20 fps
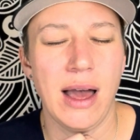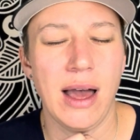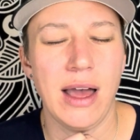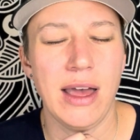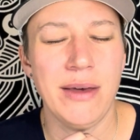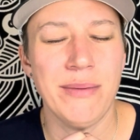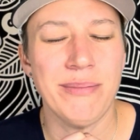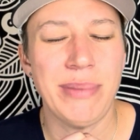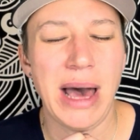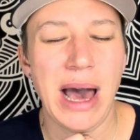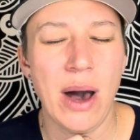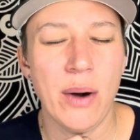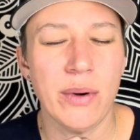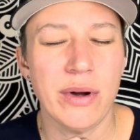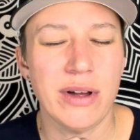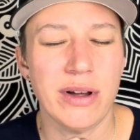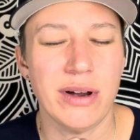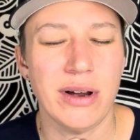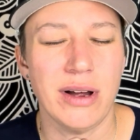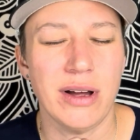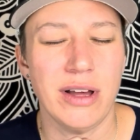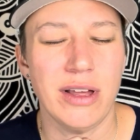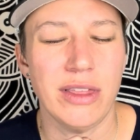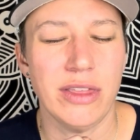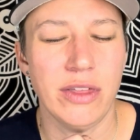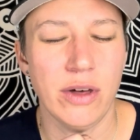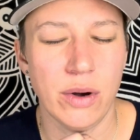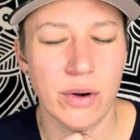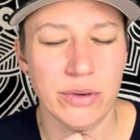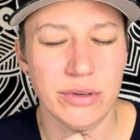empower
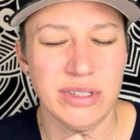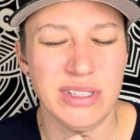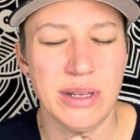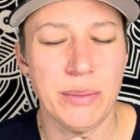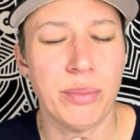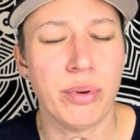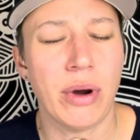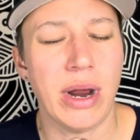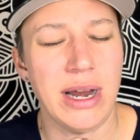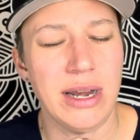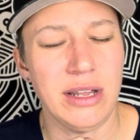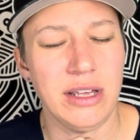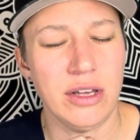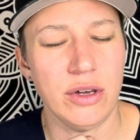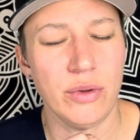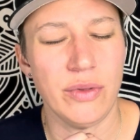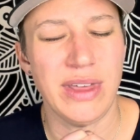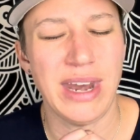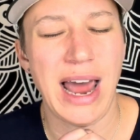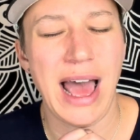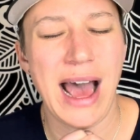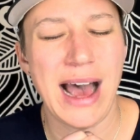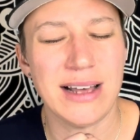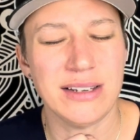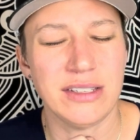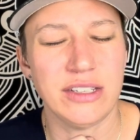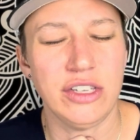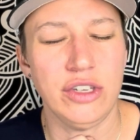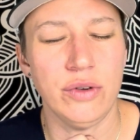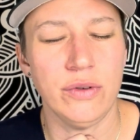those that pray to you, that
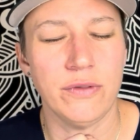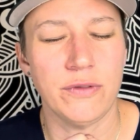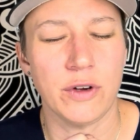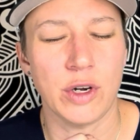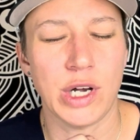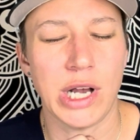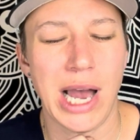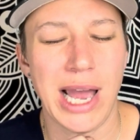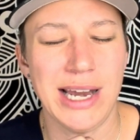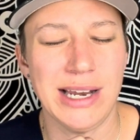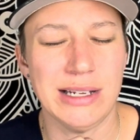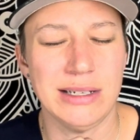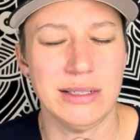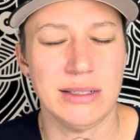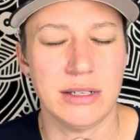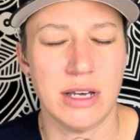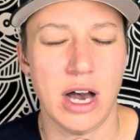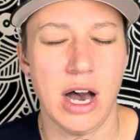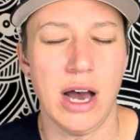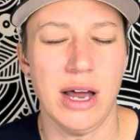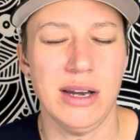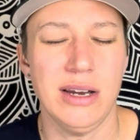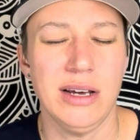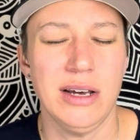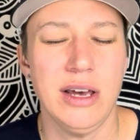ask you for guidance, God,